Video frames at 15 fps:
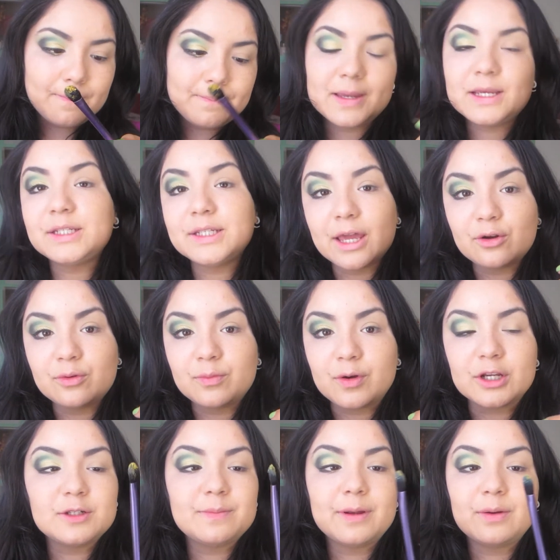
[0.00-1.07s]
base shadow
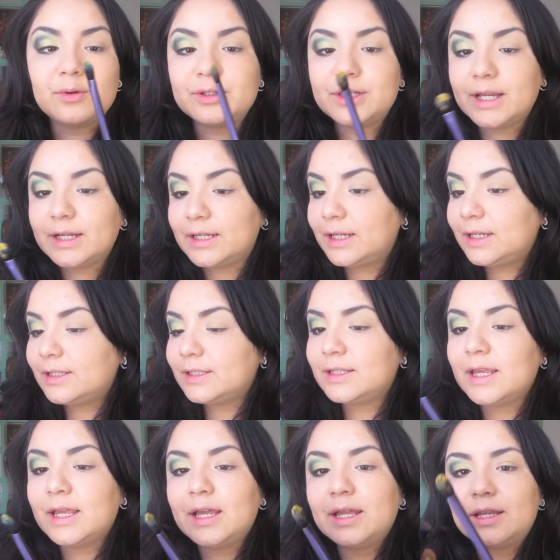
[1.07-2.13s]
brush by Real Techniques.
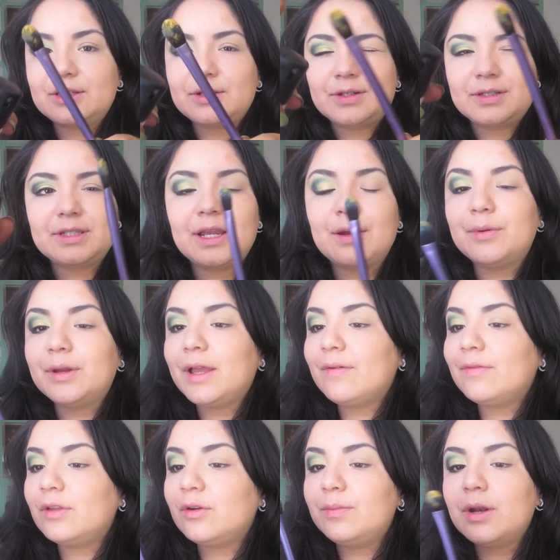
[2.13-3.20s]
And as you can see, I already have
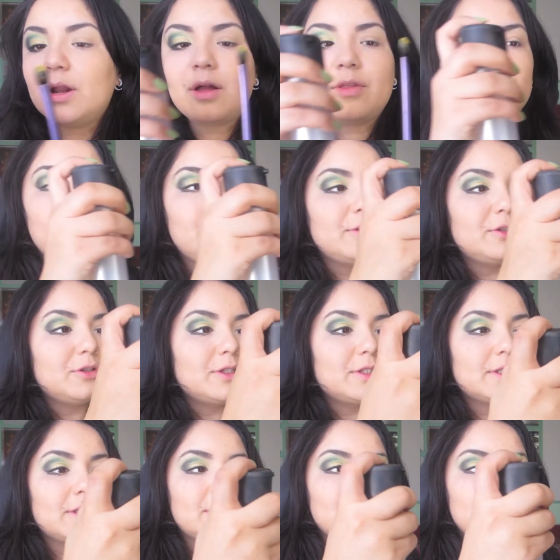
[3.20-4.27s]
a little bit on there, but you're just
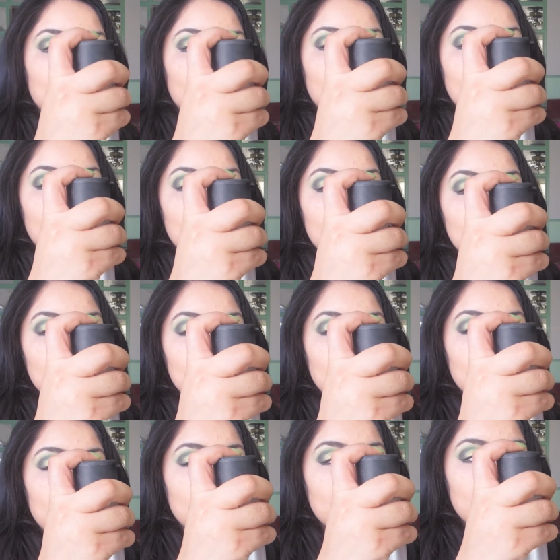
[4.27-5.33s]
going to spray it or
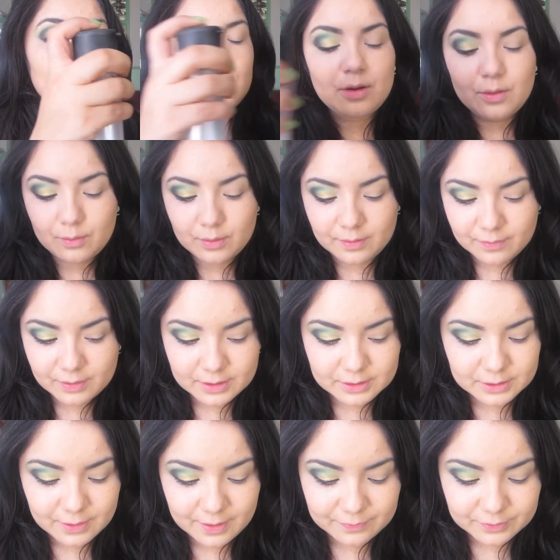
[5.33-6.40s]
dip it, whatever it
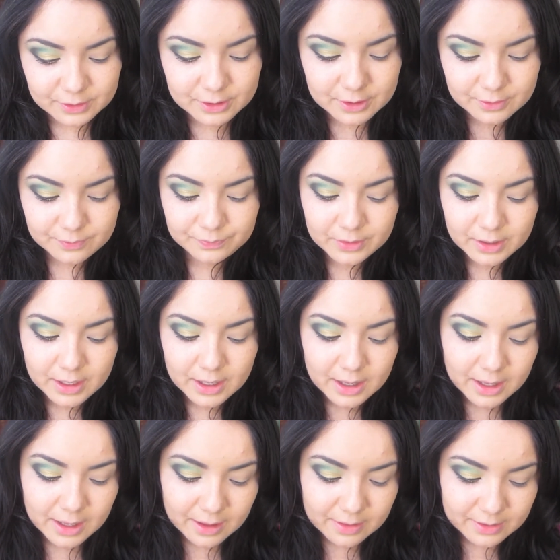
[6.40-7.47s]
is you have to do.
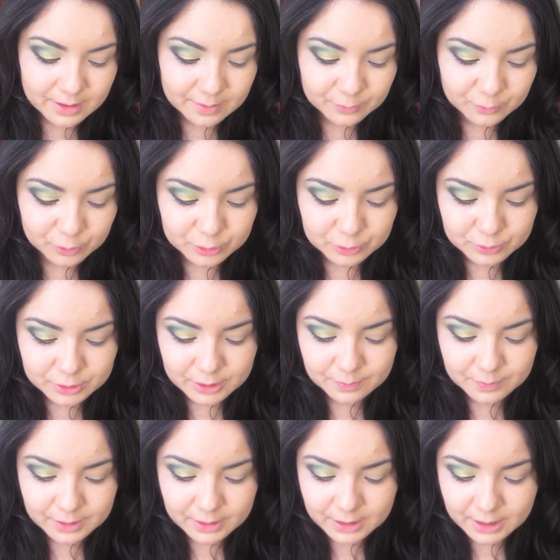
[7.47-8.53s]
And then I'm going to
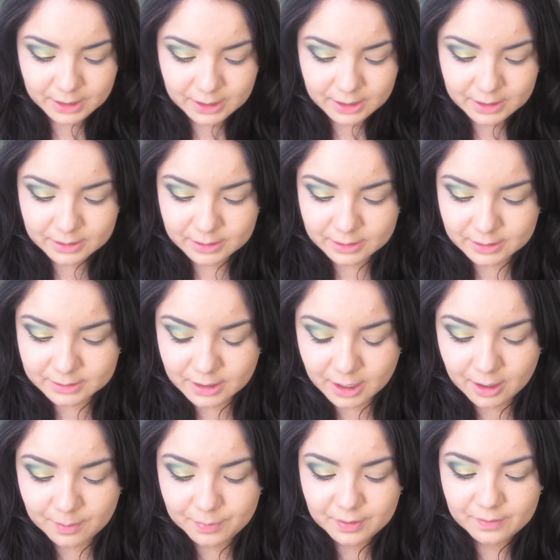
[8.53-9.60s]
dip it in the
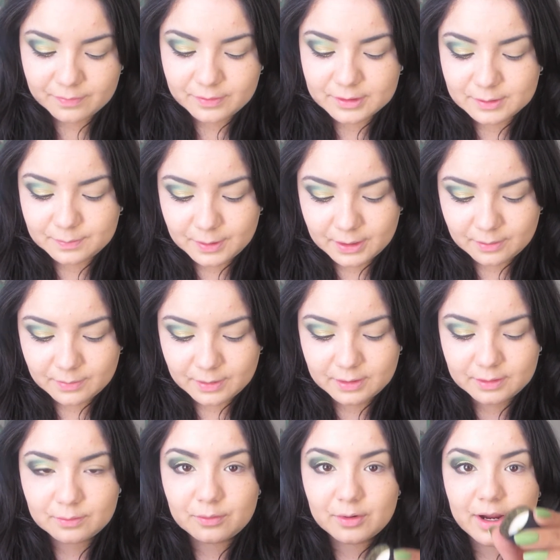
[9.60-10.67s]
top of this
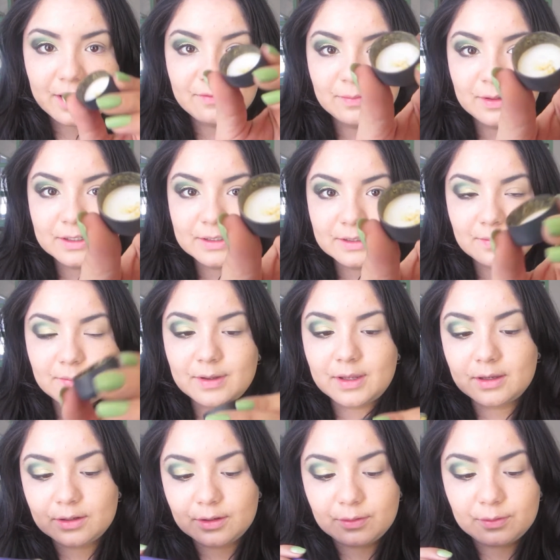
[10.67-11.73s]
pigment where I have placed a
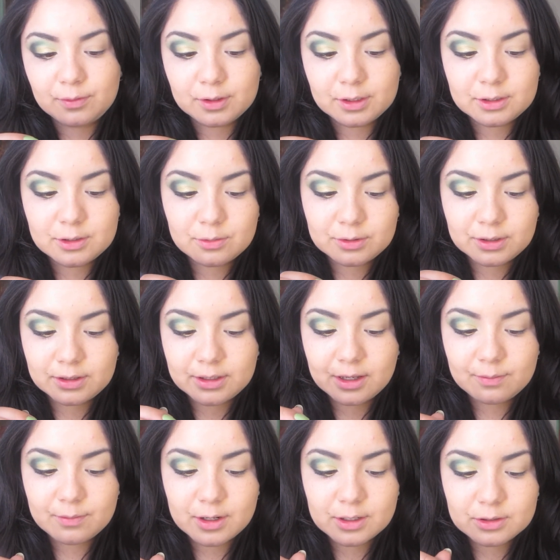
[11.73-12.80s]
bit. You really don't need that
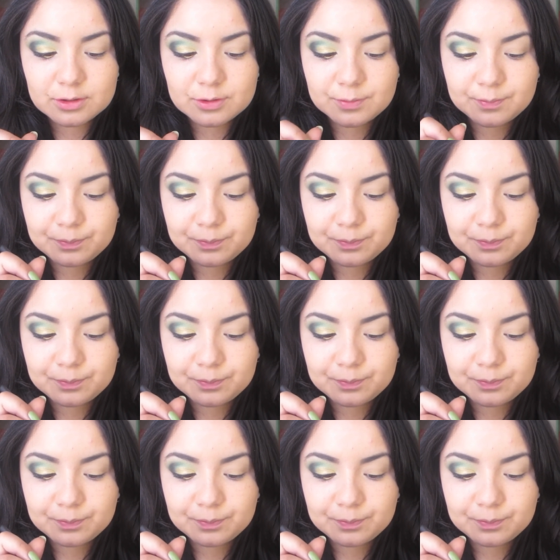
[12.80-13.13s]
much.